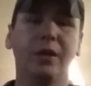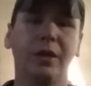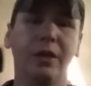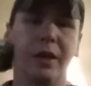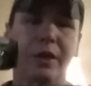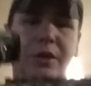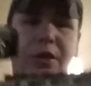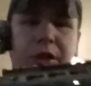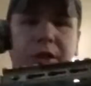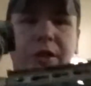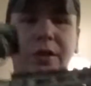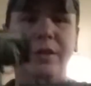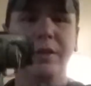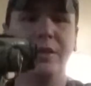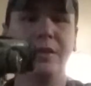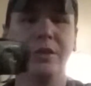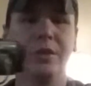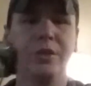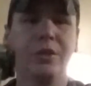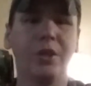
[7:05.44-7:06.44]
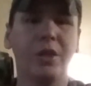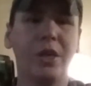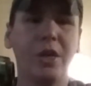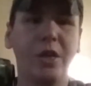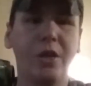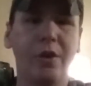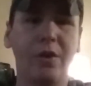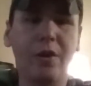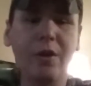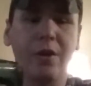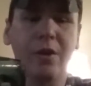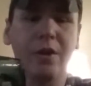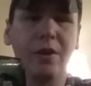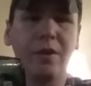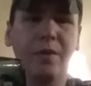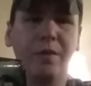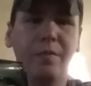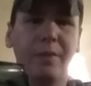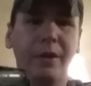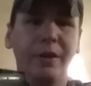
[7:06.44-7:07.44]
I did it to here,
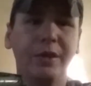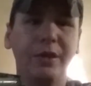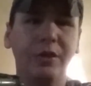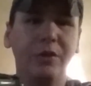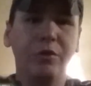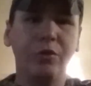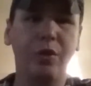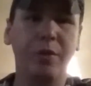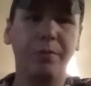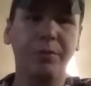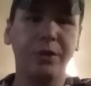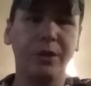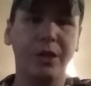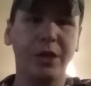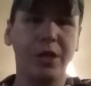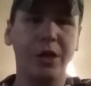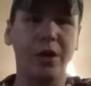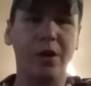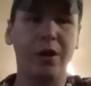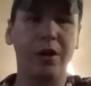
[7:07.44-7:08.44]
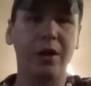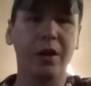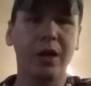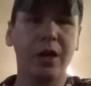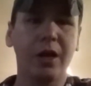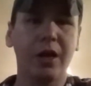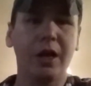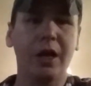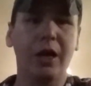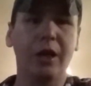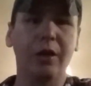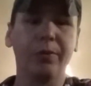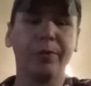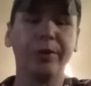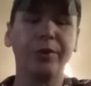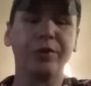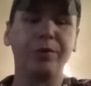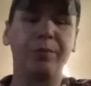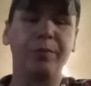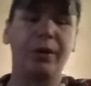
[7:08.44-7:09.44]
I didn't do it up to here. And the
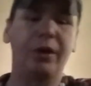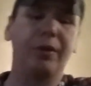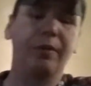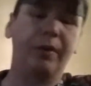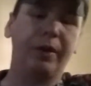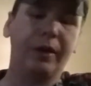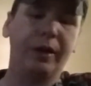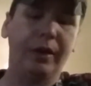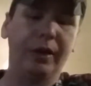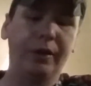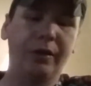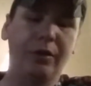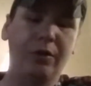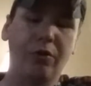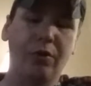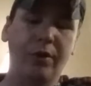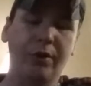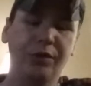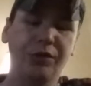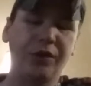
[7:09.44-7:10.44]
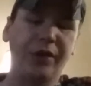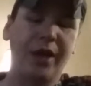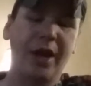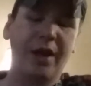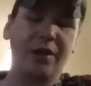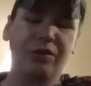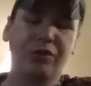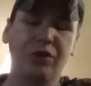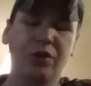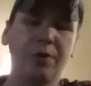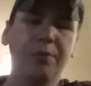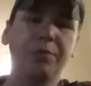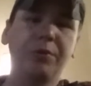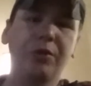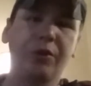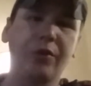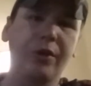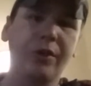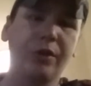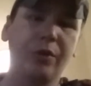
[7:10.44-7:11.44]
reason being, in theory, is the gas tubes
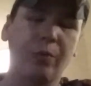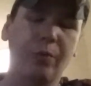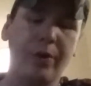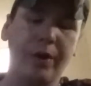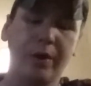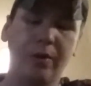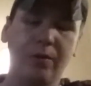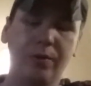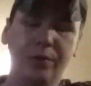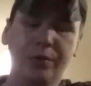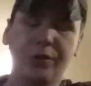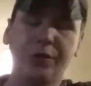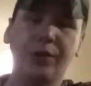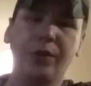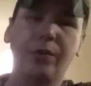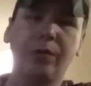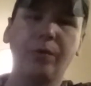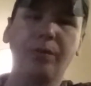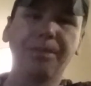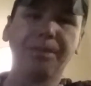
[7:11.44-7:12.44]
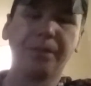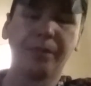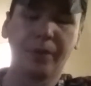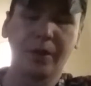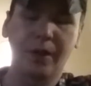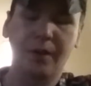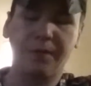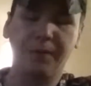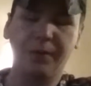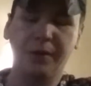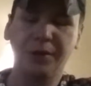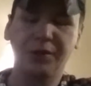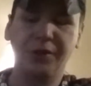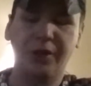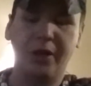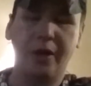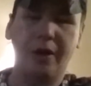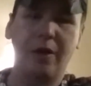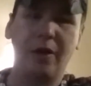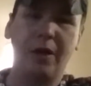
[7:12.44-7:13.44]
are underneath the rail, so if it does
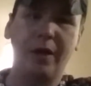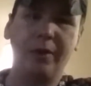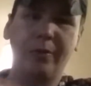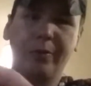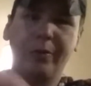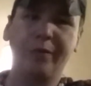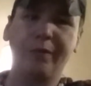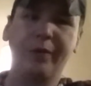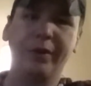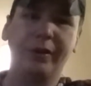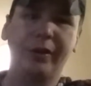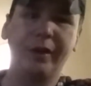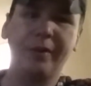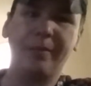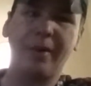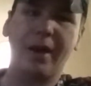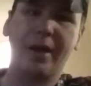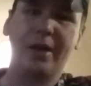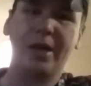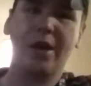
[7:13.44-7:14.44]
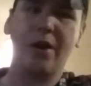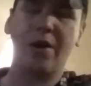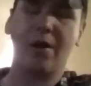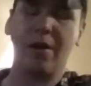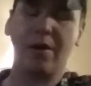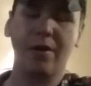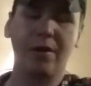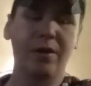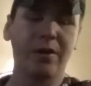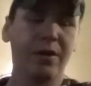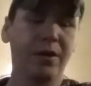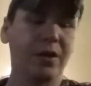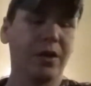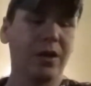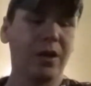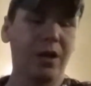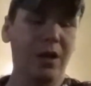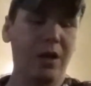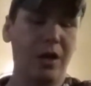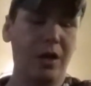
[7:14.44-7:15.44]
get hot, I want to ventilate back here.
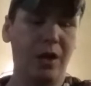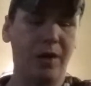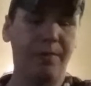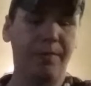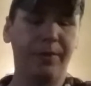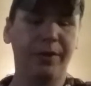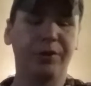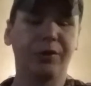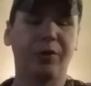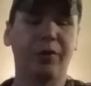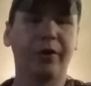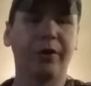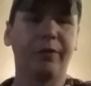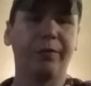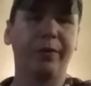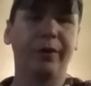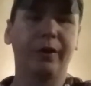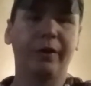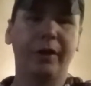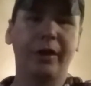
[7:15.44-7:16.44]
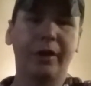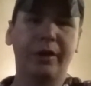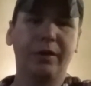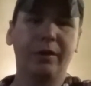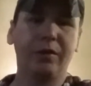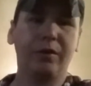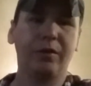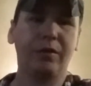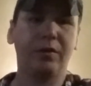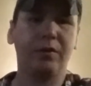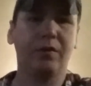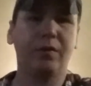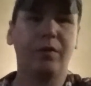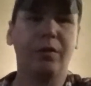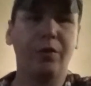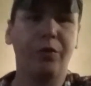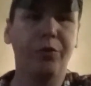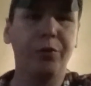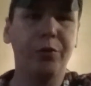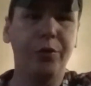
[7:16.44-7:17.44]
It's already going to ventilate
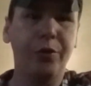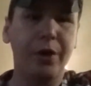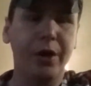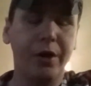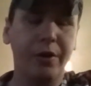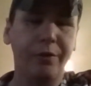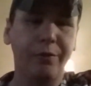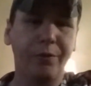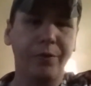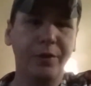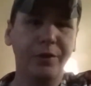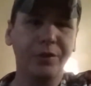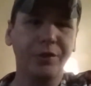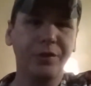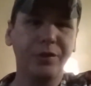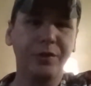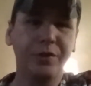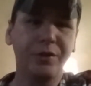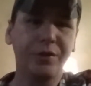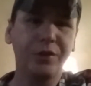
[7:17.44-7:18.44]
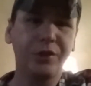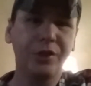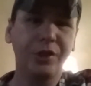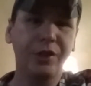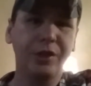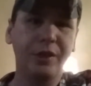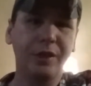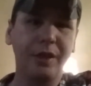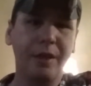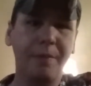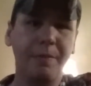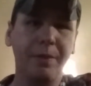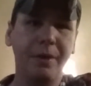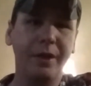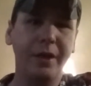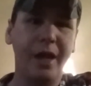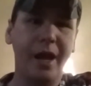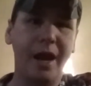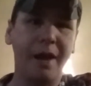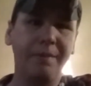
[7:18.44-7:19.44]
through there. The front, see that
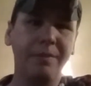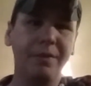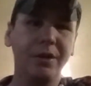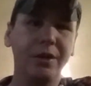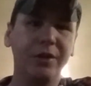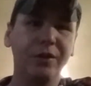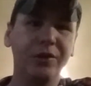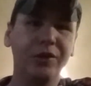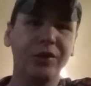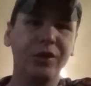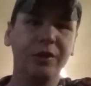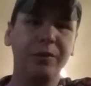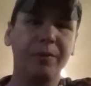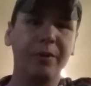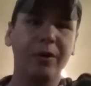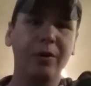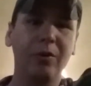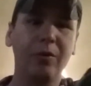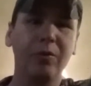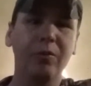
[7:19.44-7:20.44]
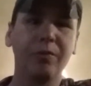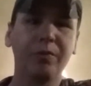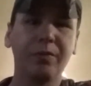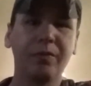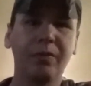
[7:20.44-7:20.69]
big gap, you can see the barrel.